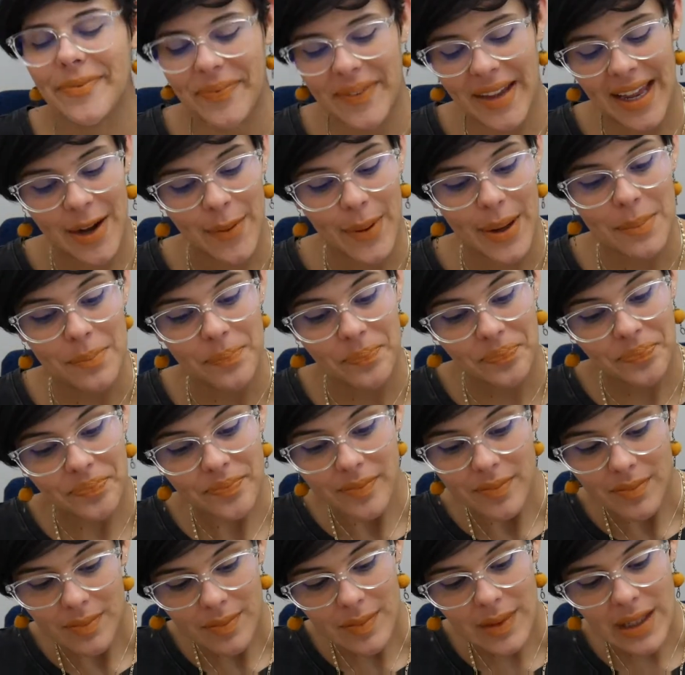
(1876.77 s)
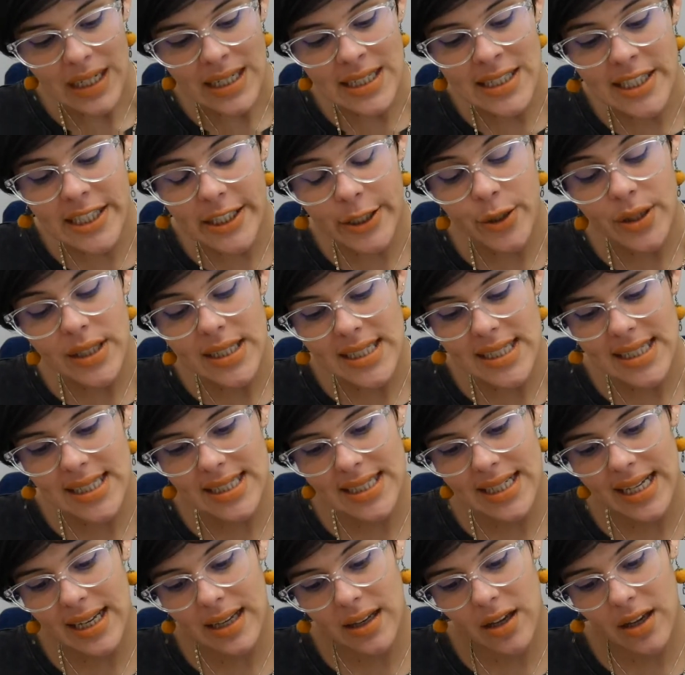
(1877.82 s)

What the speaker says: Anyway, so this